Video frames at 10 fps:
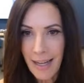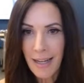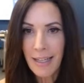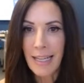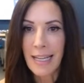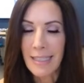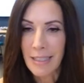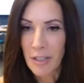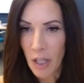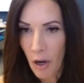AI
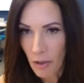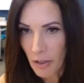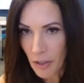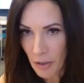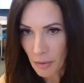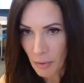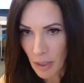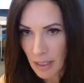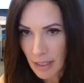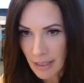is not new.